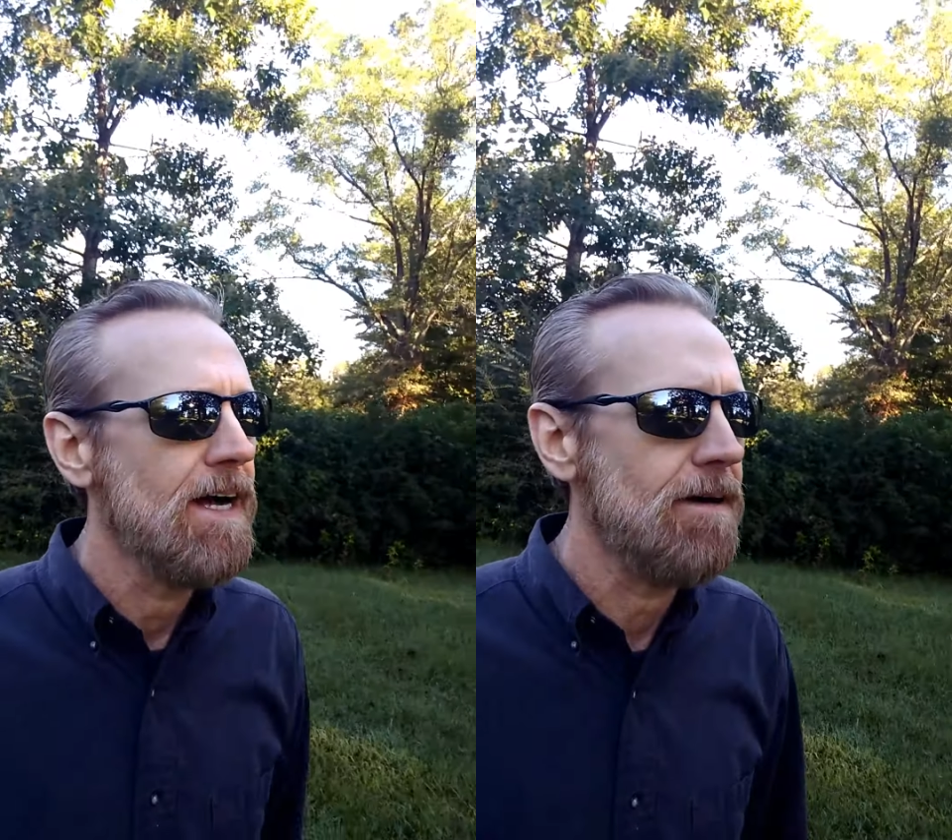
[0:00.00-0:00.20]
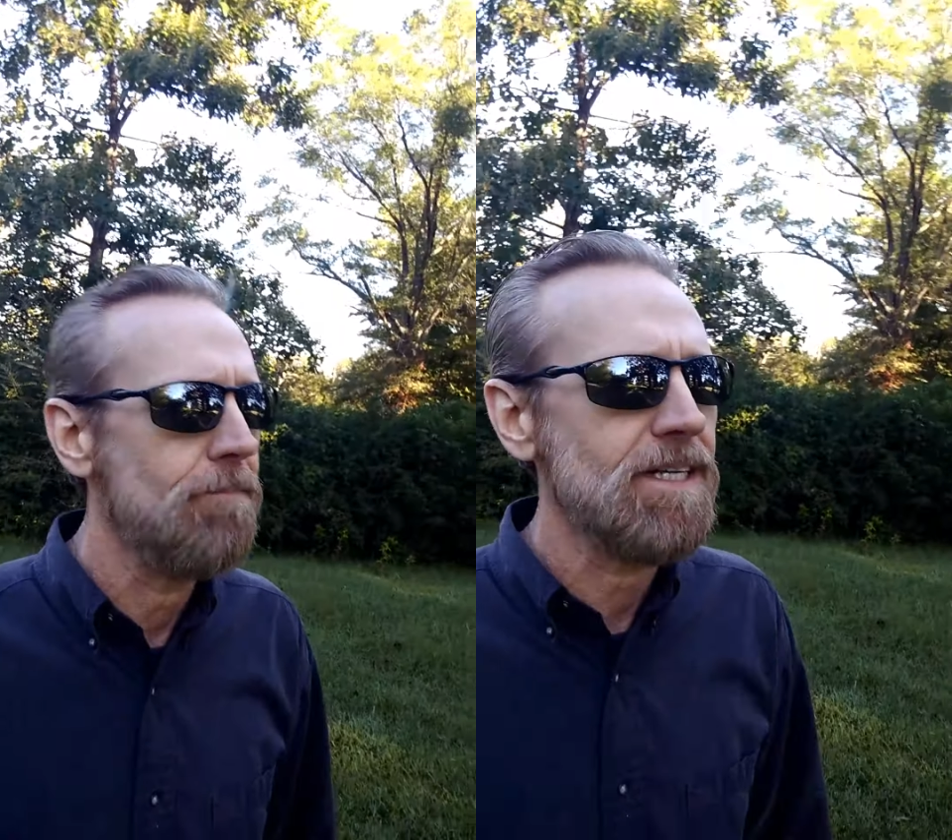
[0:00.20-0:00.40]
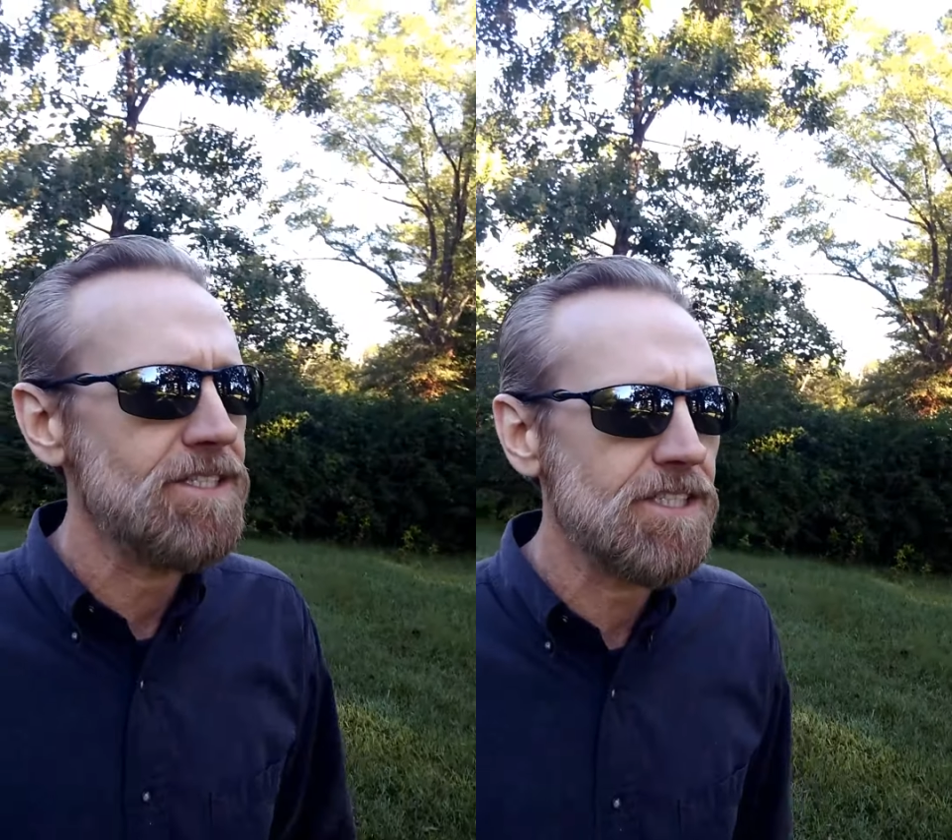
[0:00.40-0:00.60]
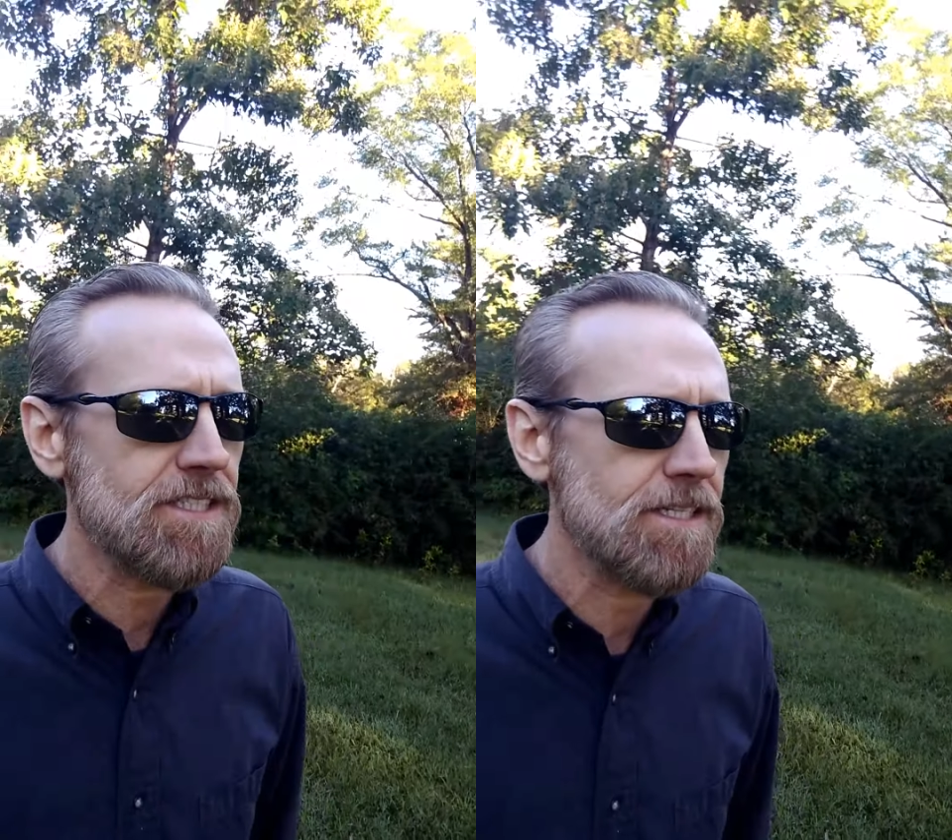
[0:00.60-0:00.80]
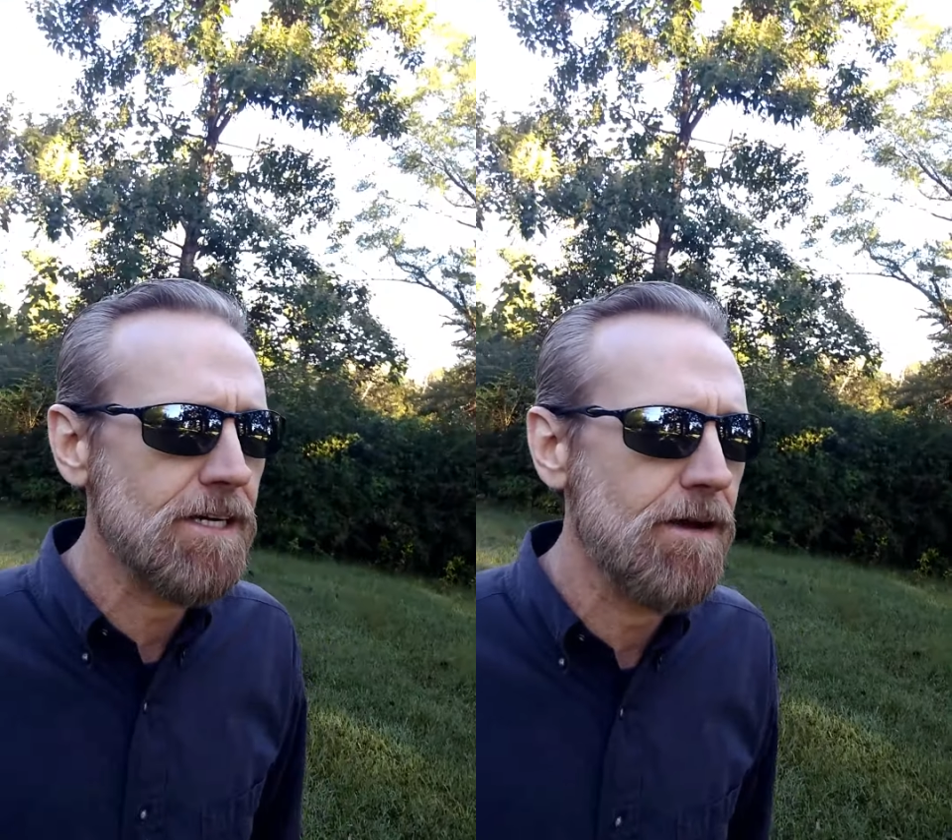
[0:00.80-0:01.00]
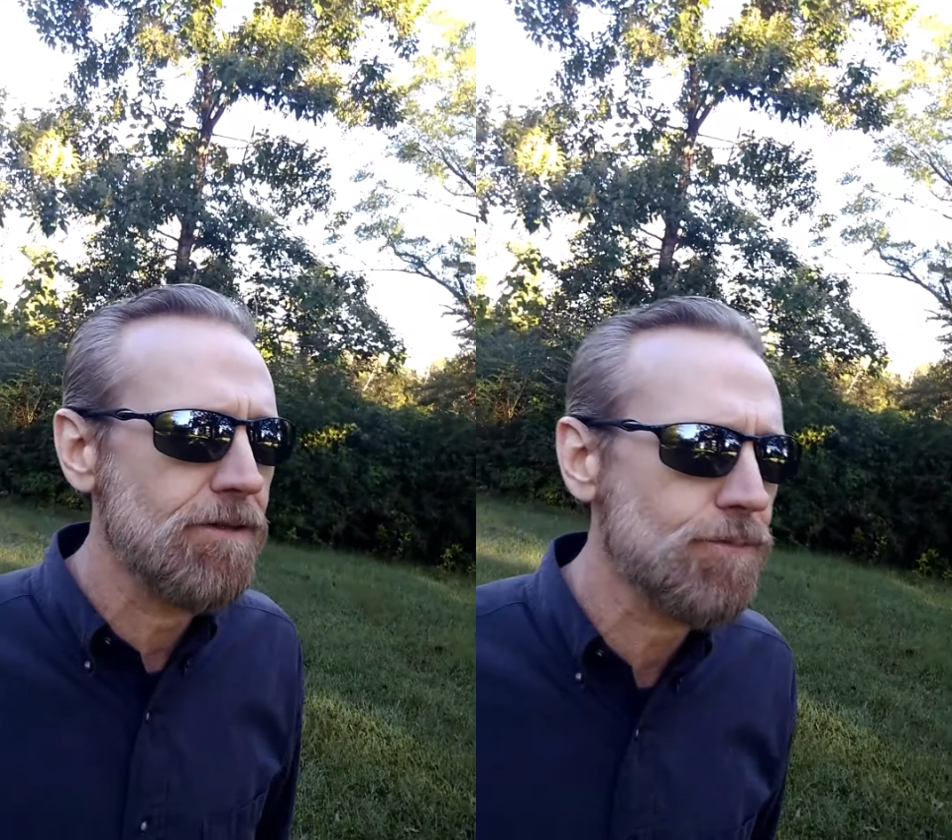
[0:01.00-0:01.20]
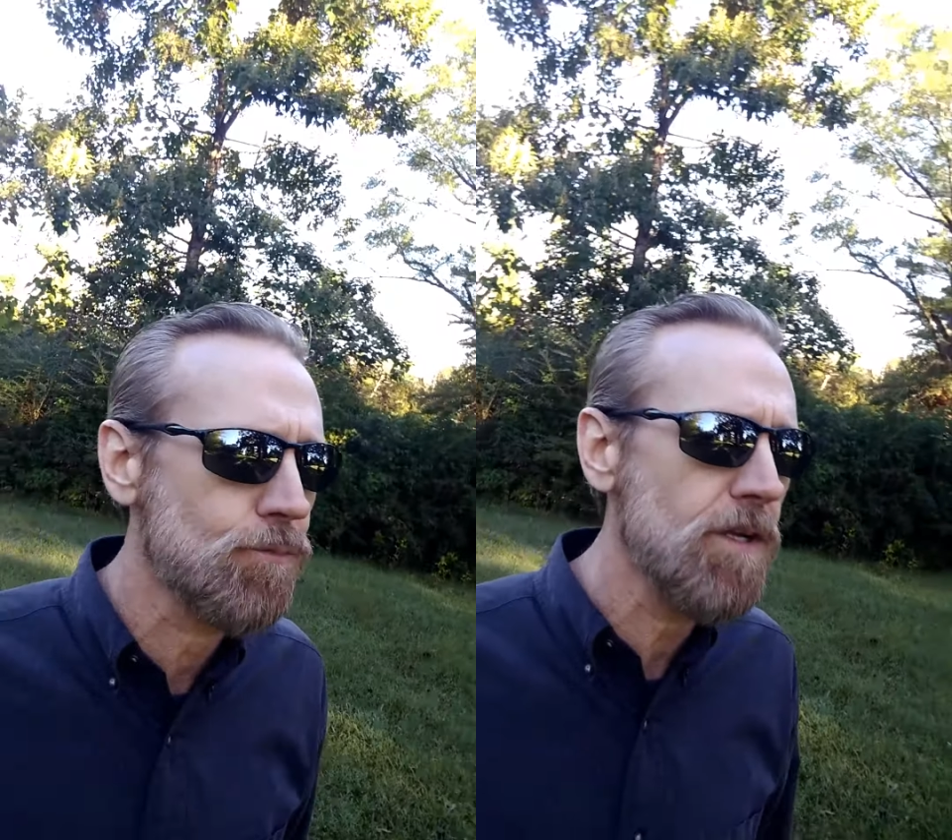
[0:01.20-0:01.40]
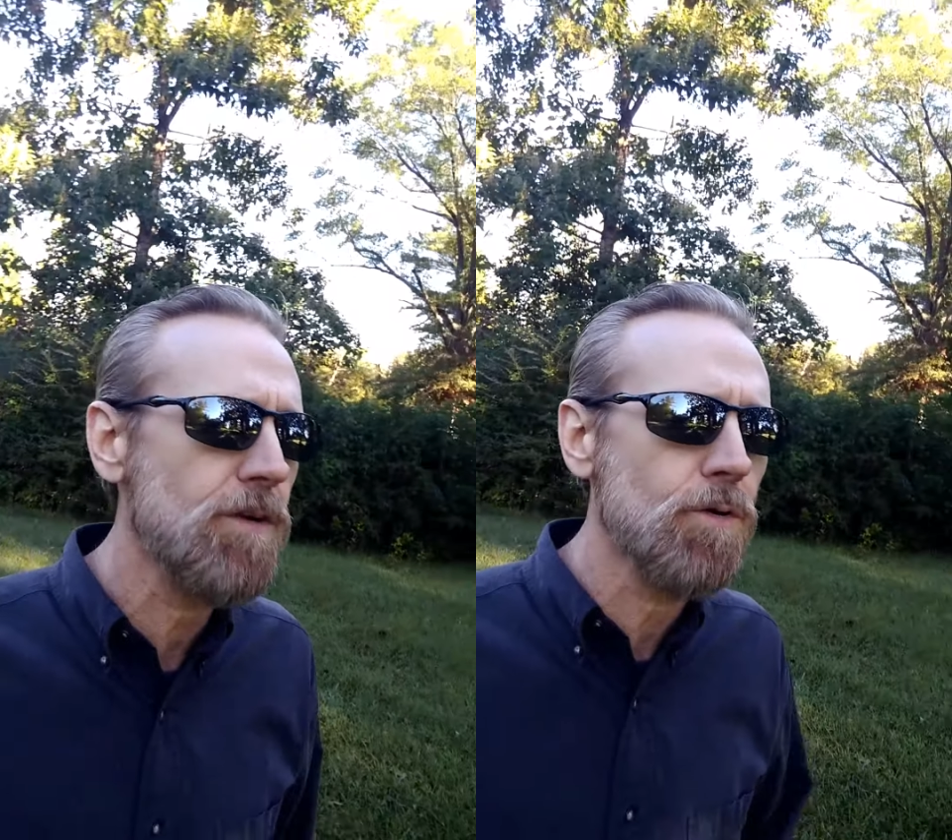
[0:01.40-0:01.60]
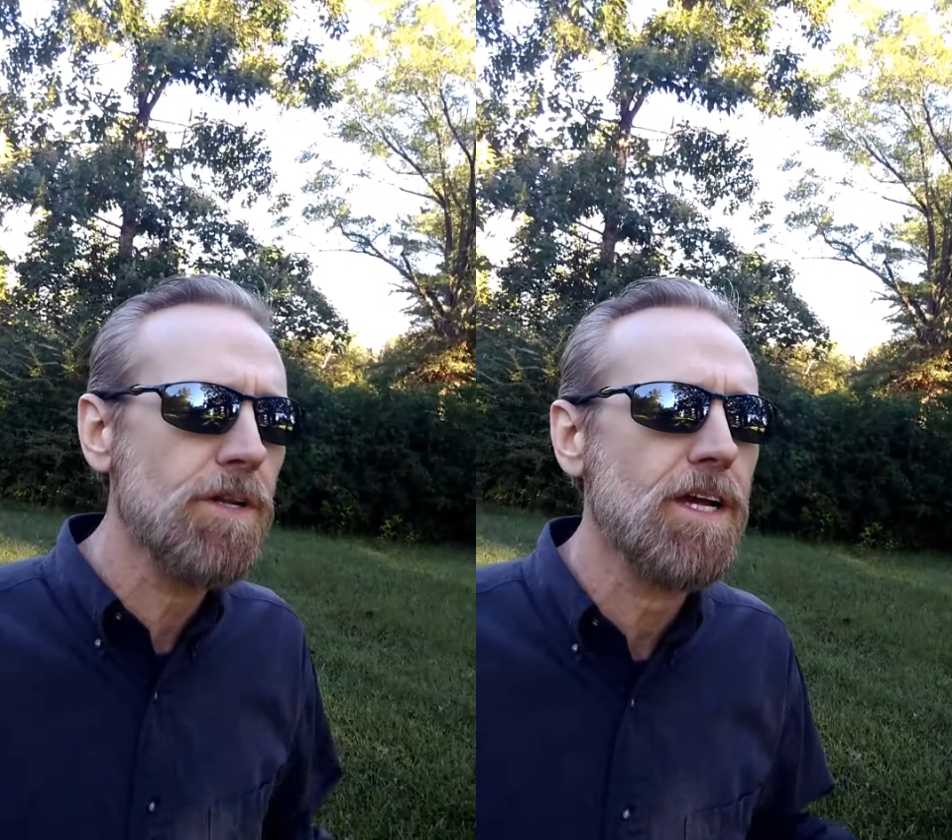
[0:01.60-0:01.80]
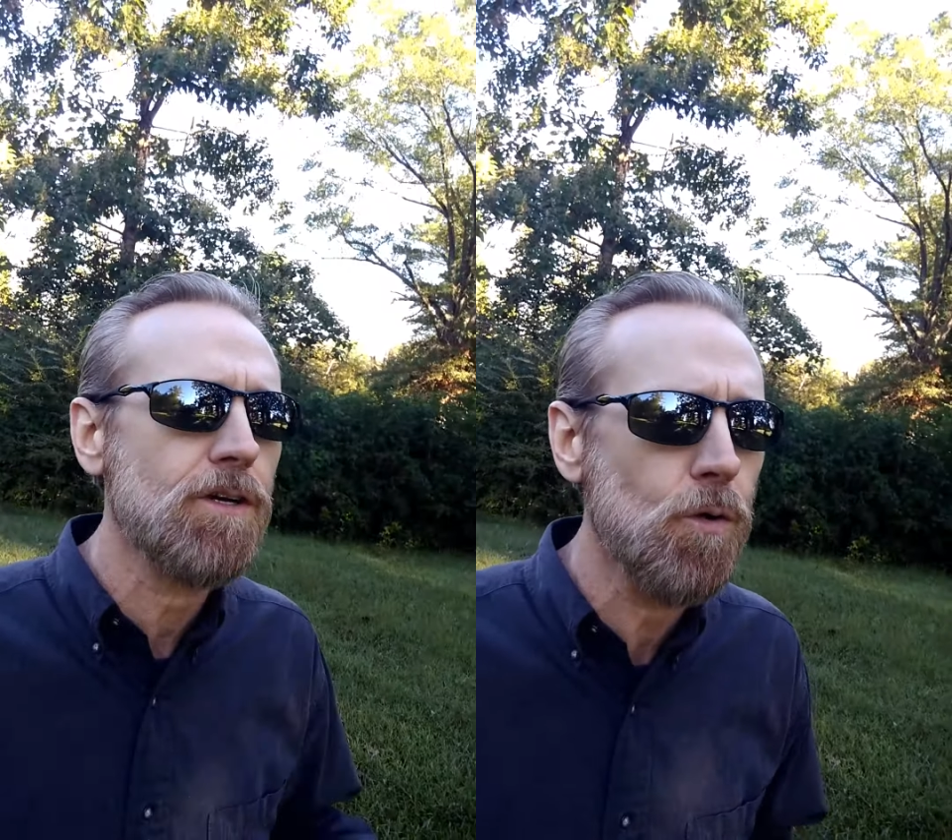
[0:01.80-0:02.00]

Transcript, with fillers: uh, but it's just uh, it's really really a